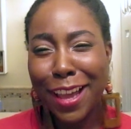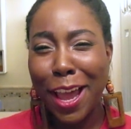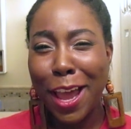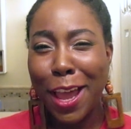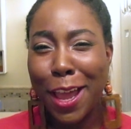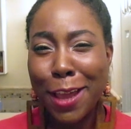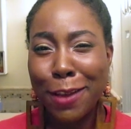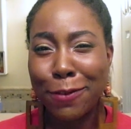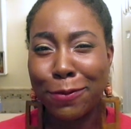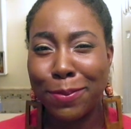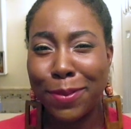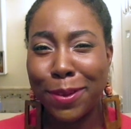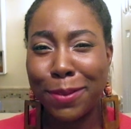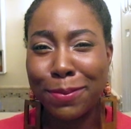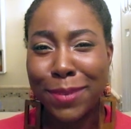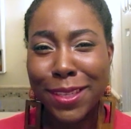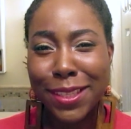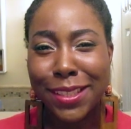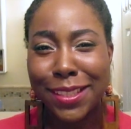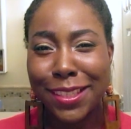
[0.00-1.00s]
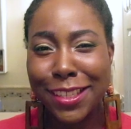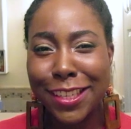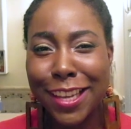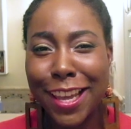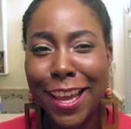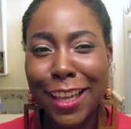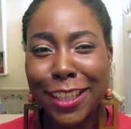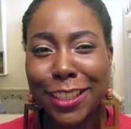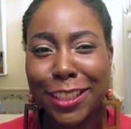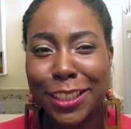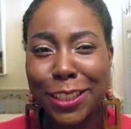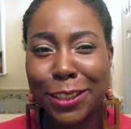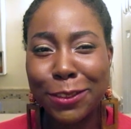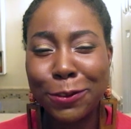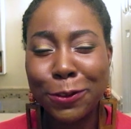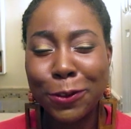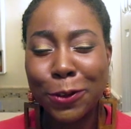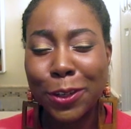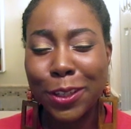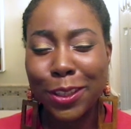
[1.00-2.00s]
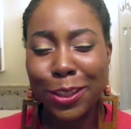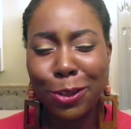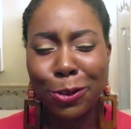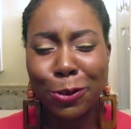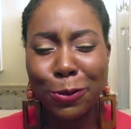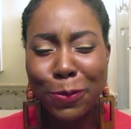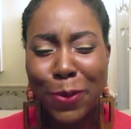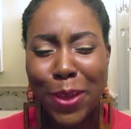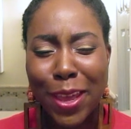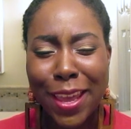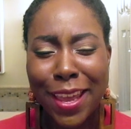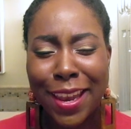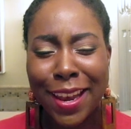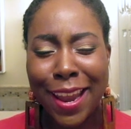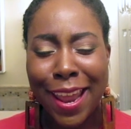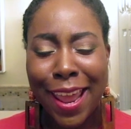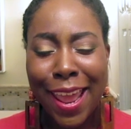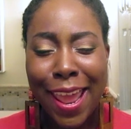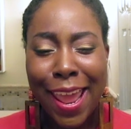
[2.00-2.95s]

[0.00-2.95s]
I have been missing in action for a little bit,